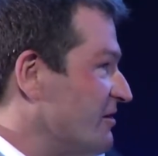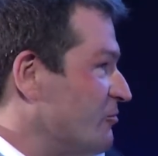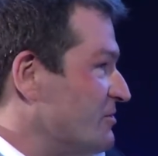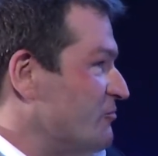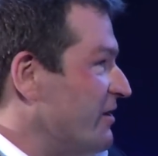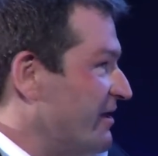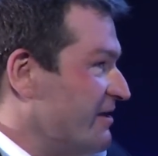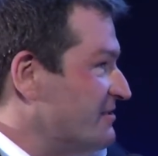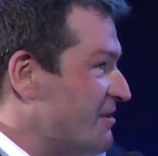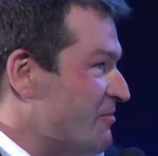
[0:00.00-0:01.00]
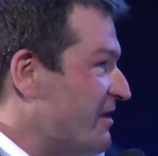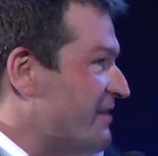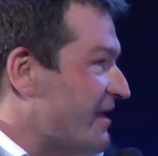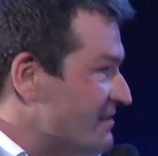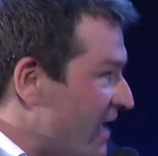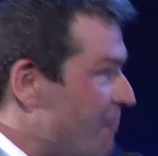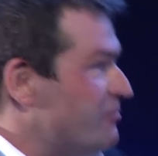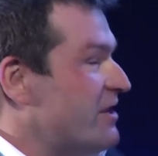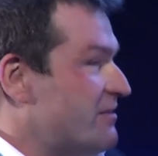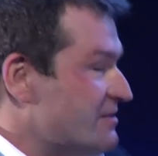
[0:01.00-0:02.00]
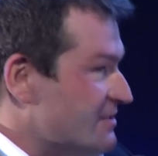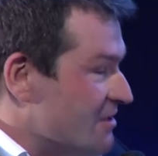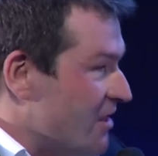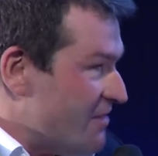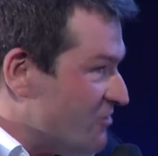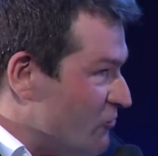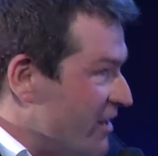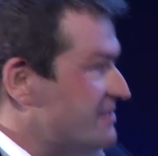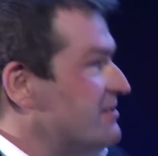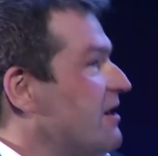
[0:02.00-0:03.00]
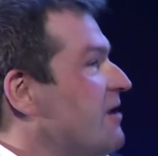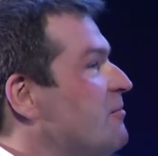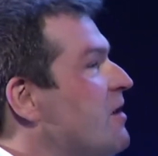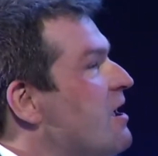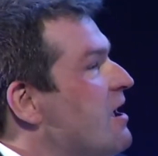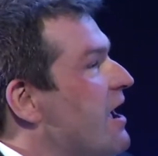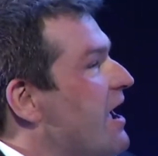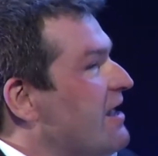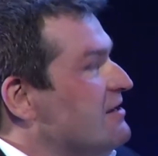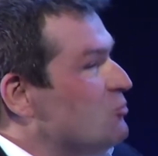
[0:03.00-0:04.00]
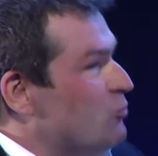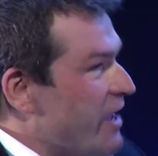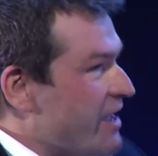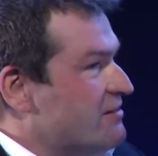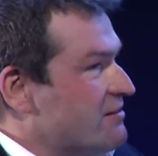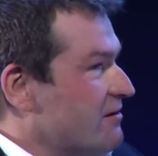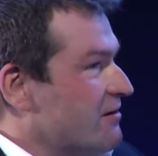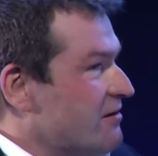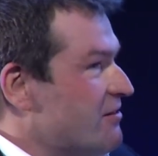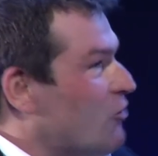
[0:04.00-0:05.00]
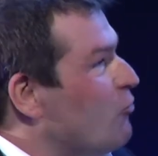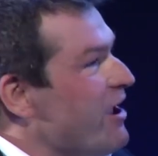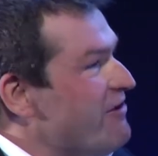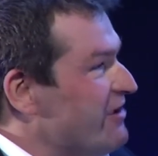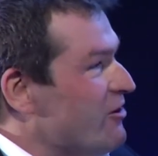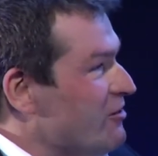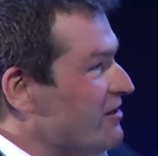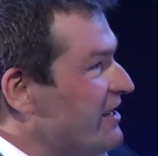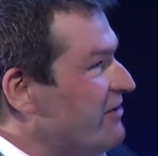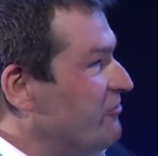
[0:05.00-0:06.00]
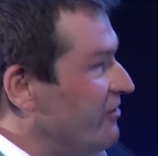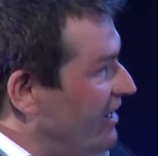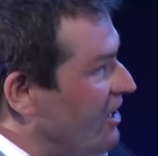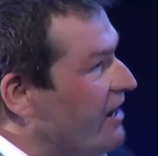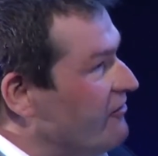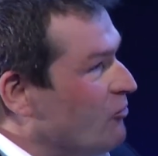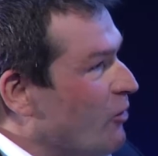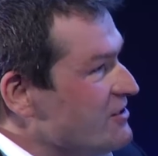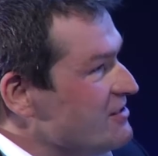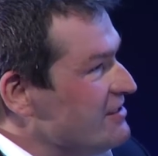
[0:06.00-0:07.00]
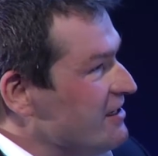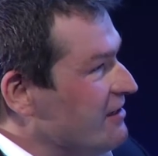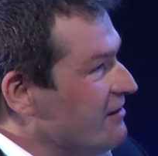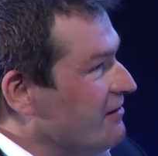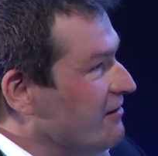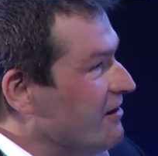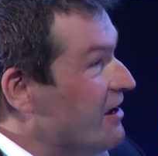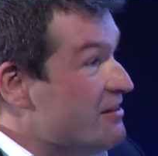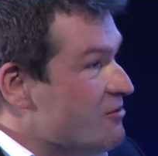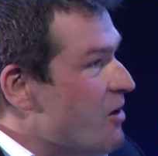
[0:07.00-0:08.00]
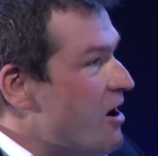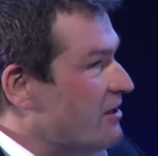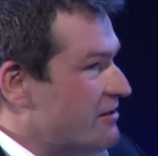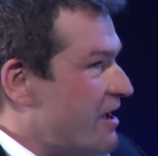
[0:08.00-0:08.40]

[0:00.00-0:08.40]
It was really something that happened at the right time, and we had the craving or the need for that kind of quantity in the market.